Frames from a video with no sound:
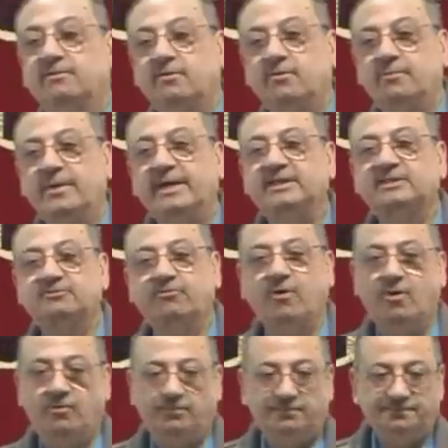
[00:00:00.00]
base
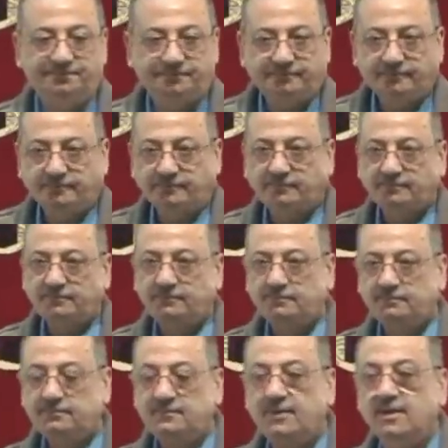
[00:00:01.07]
form.
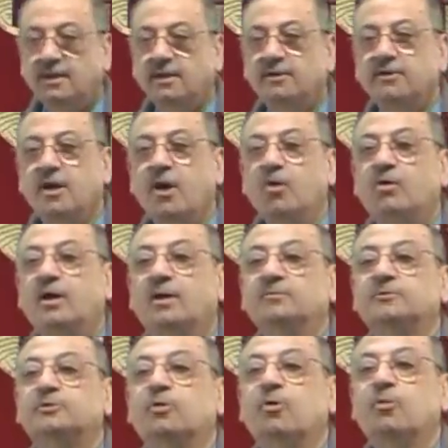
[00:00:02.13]
Now
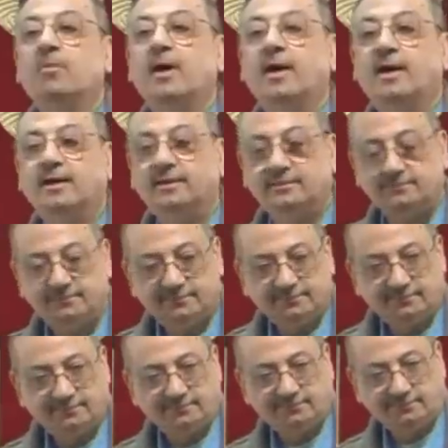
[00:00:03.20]
comes huma.
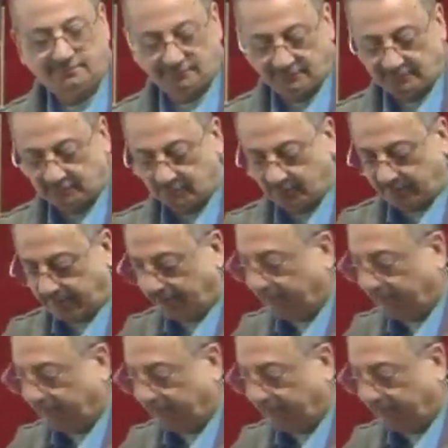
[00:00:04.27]
Okay?